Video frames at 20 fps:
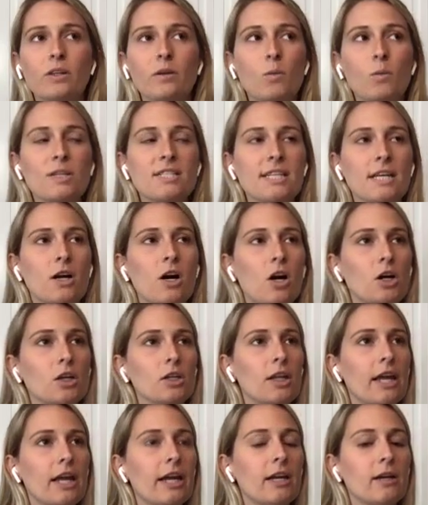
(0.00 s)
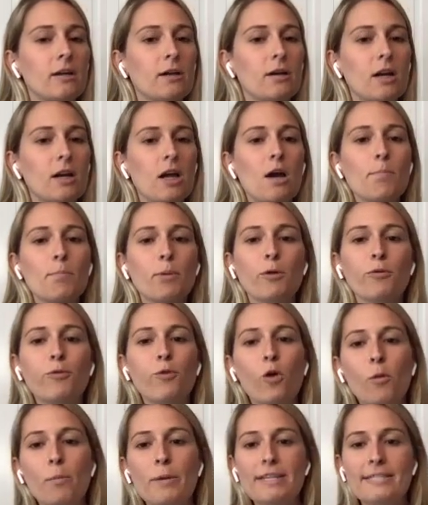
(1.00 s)
what's it called? Like
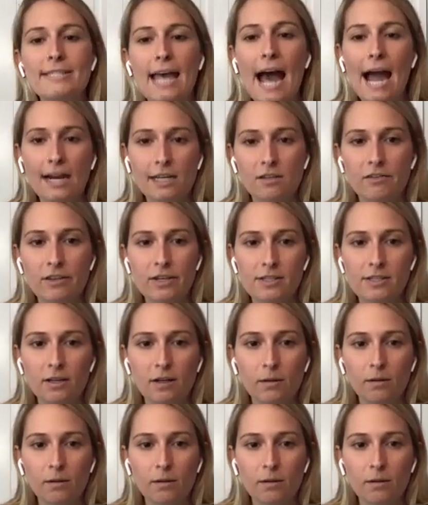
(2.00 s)
performance activism.